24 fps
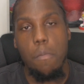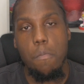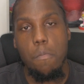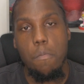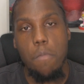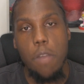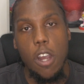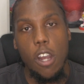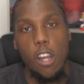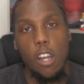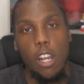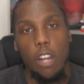
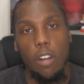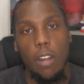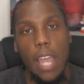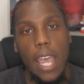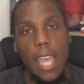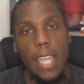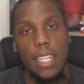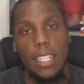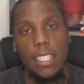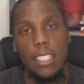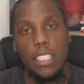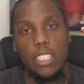
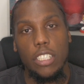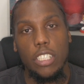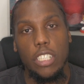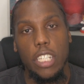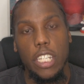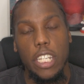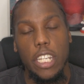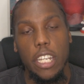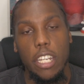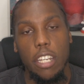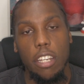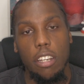miraculous
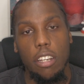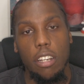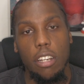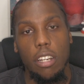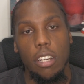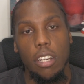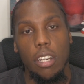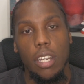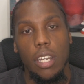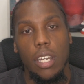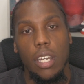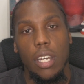
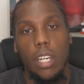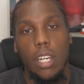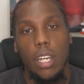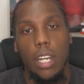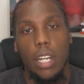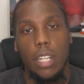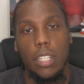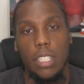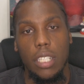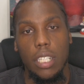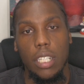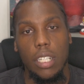cure
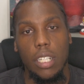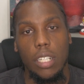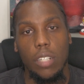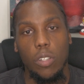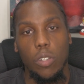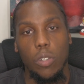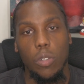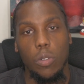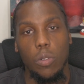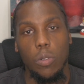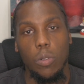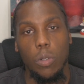
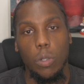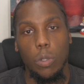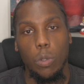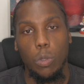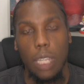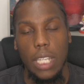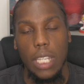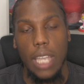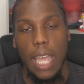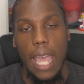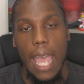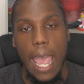to
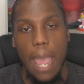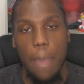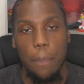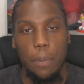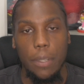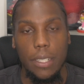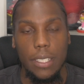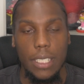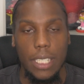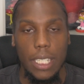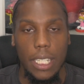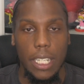to happen
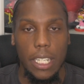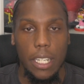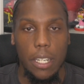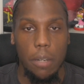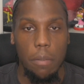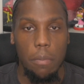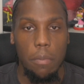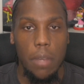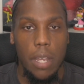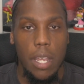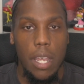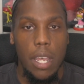to him.
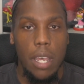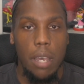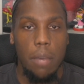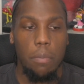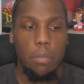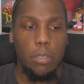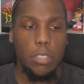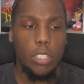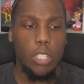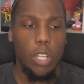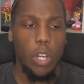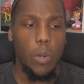
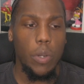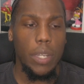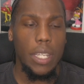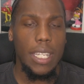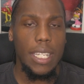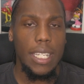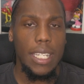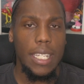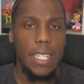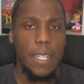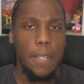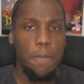So
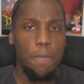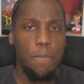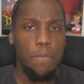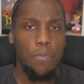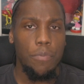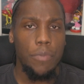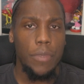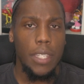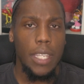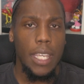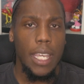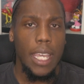he
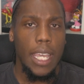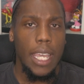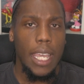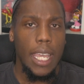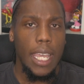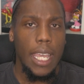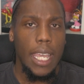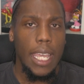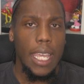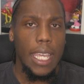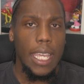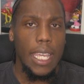
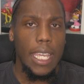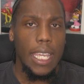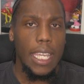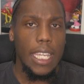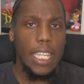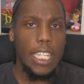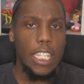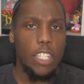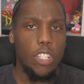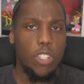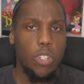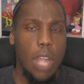
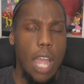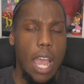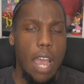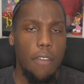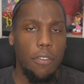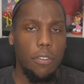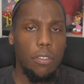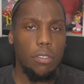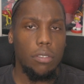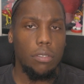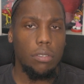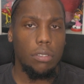he
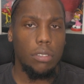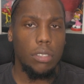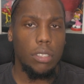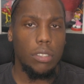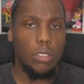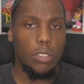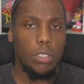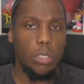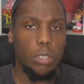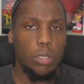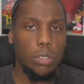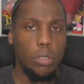travels
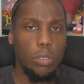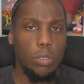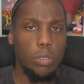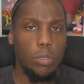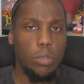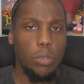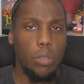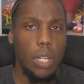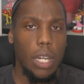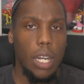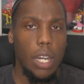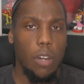to
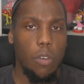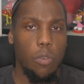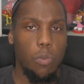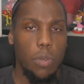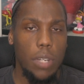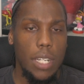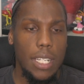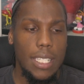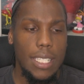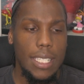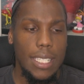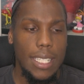a
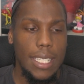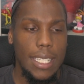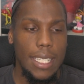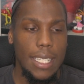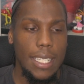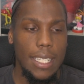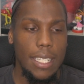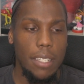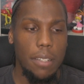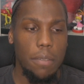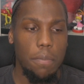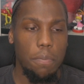
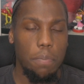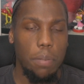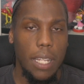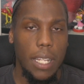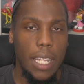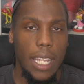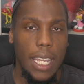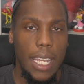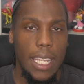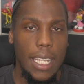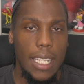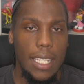risky
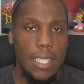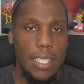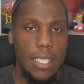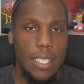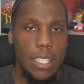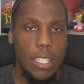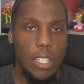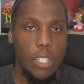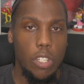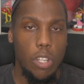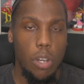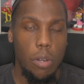place
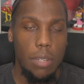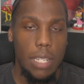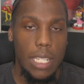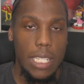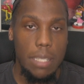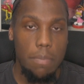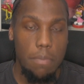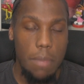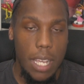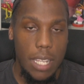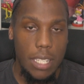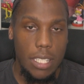known as
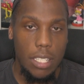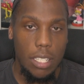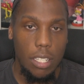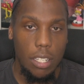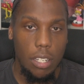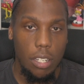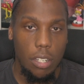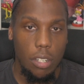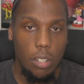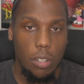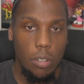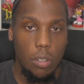
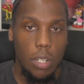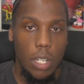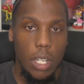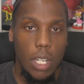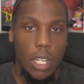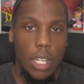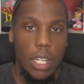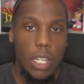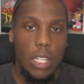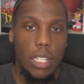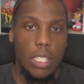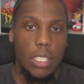Mexico
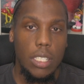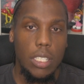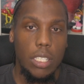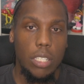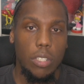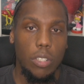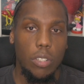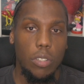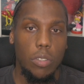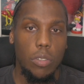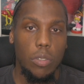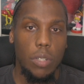
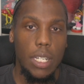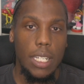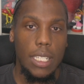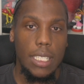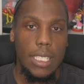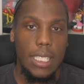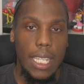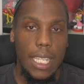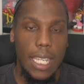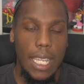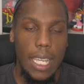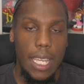to
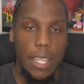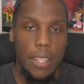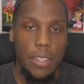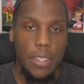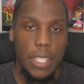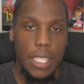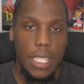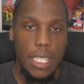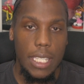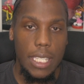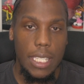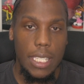attend
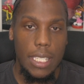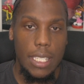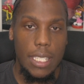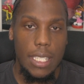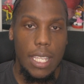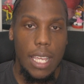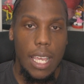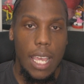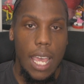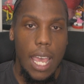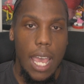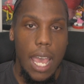these
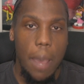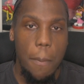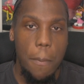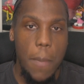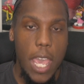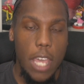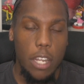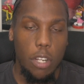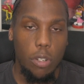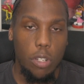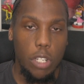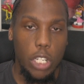
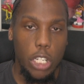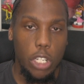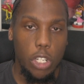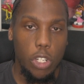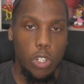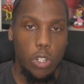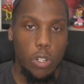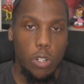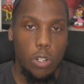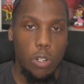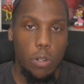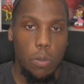
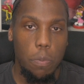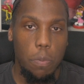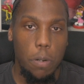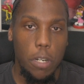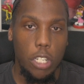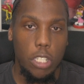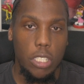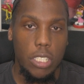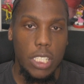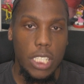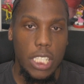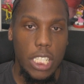medical
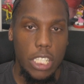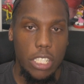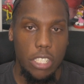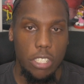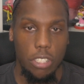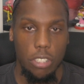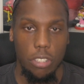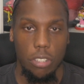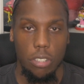procedures